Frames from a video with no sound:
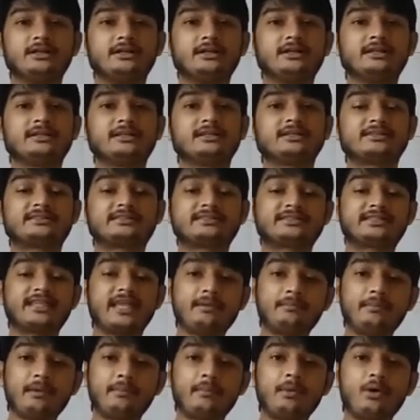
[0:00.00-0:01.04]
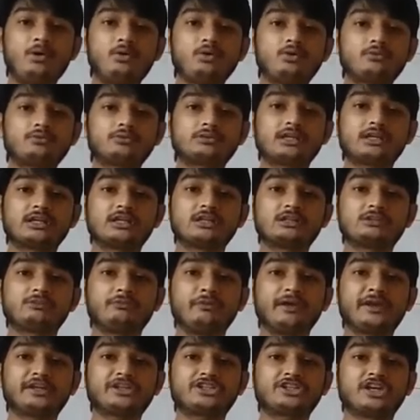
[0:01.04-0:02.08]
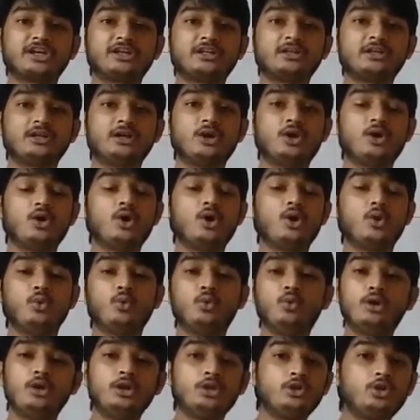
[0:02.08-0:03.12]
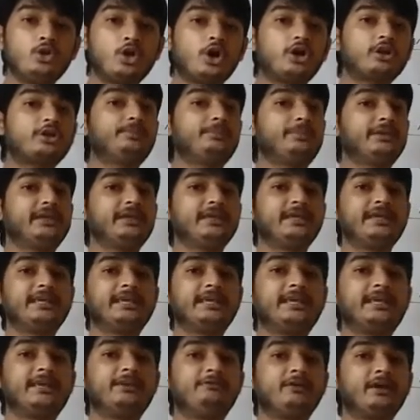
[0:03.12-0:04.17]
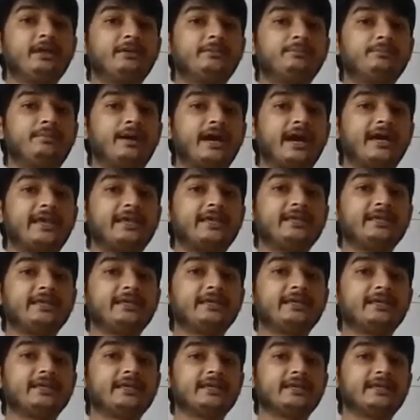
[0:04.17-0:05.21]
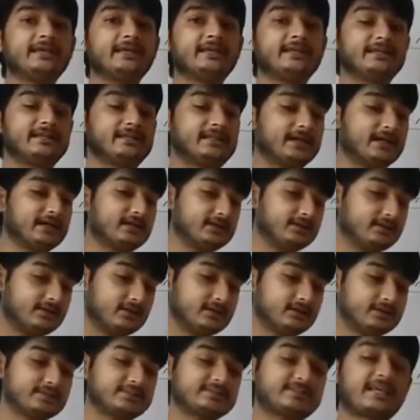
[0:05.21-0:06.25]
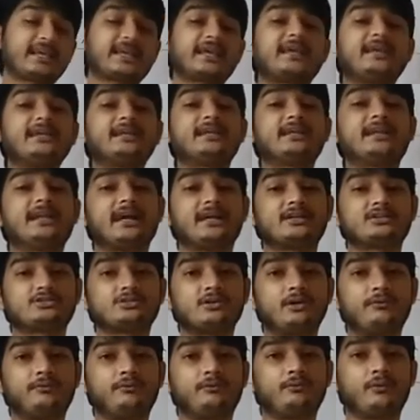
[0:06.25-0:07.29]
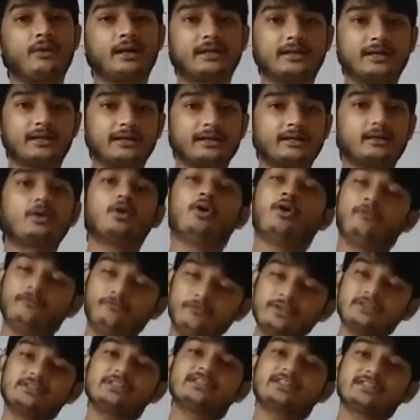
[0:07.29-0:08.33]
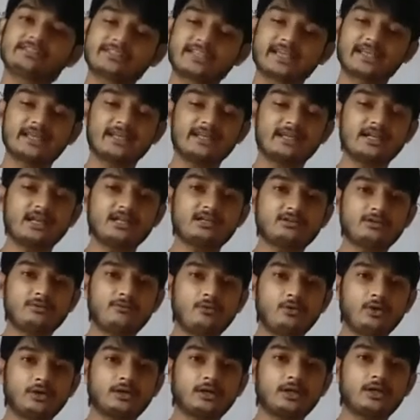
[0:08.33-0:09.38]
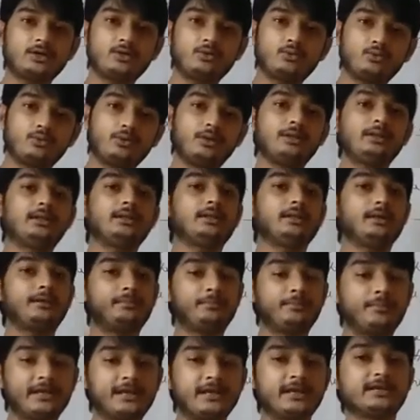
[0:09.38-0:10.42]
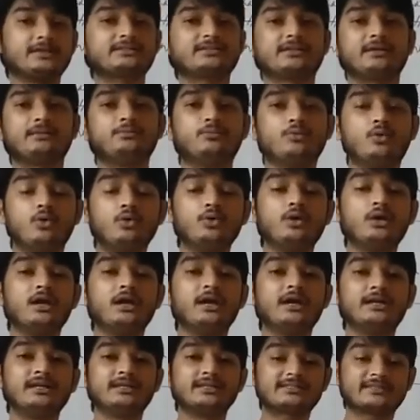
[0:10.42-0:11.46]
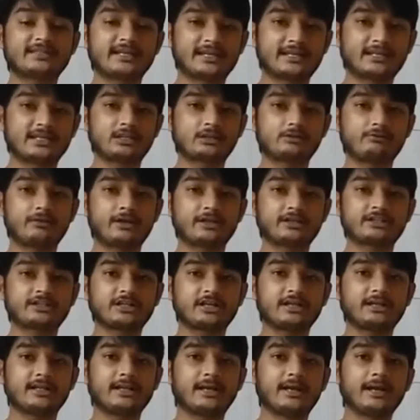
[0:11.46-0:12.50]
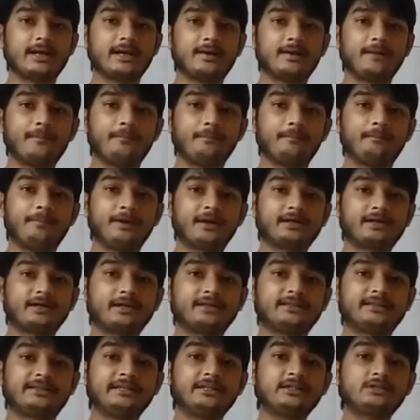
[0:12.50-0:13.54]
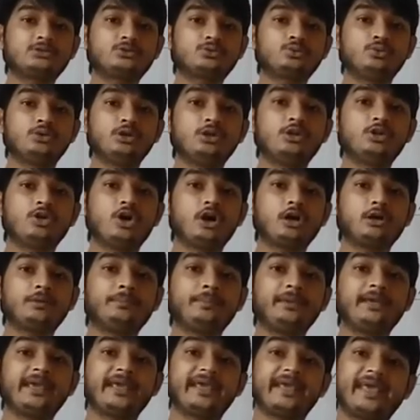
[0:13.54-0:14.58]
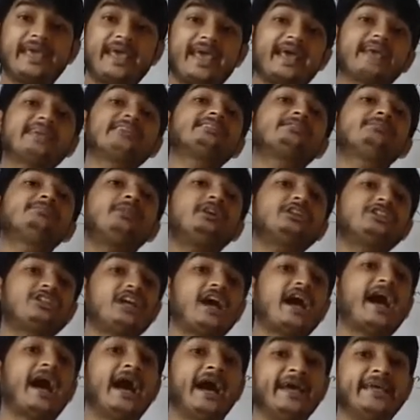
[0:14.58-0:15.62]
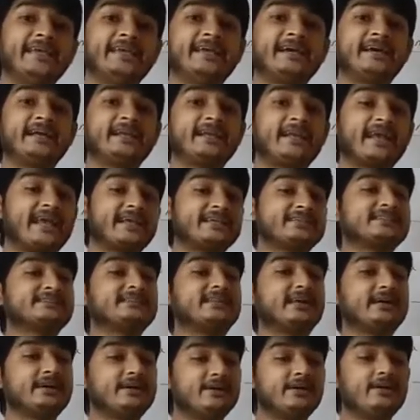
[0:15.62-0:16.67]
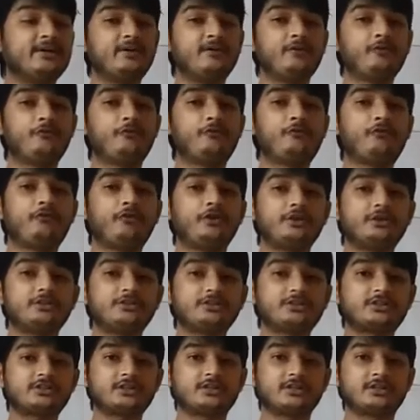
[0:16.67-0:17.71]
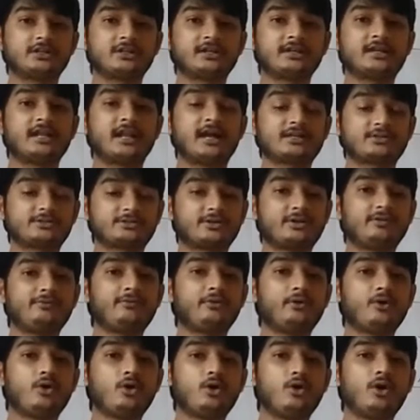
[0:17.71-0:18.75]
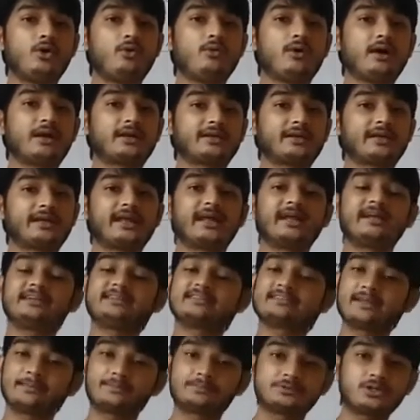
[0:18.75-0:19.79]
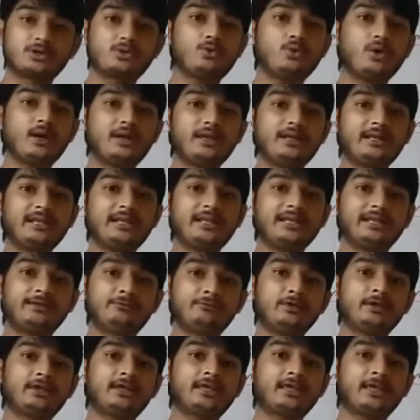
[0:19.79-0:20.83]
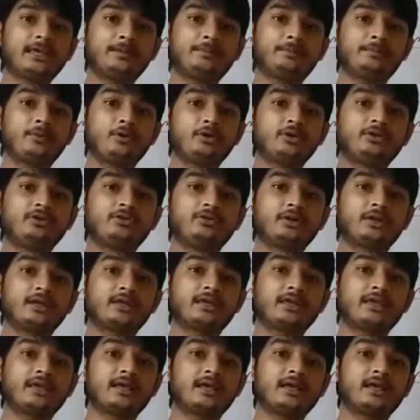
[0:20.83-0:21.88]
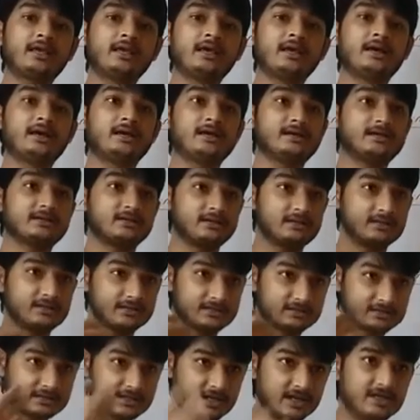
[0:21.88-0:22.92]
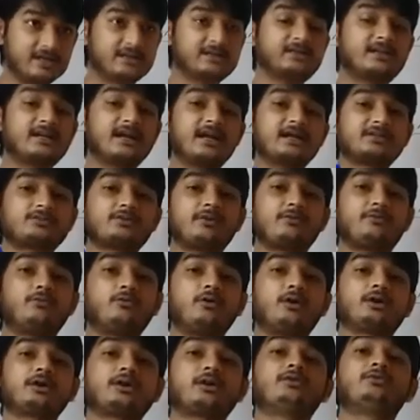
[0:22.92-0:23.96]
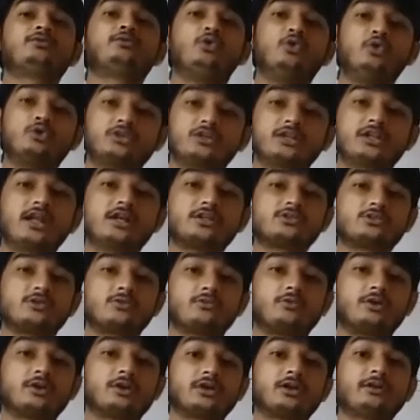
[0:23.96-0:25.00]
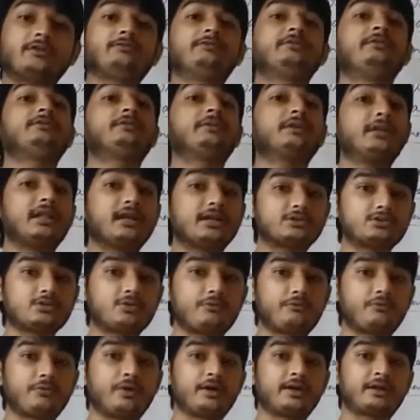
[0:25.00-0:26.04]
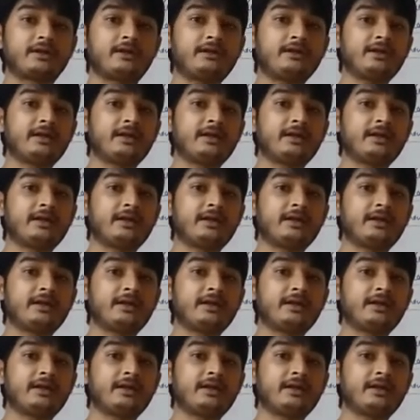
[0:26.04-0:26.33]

the same amount of satisfaction will not be given by the second glass of water. Obviously, the second glass of water will bring us some more satisfaction, but this will not be as much higher as the first glass of water. And subsequently, if we keep on drinking third glass of water, fourth glass of water, fifth glass of water,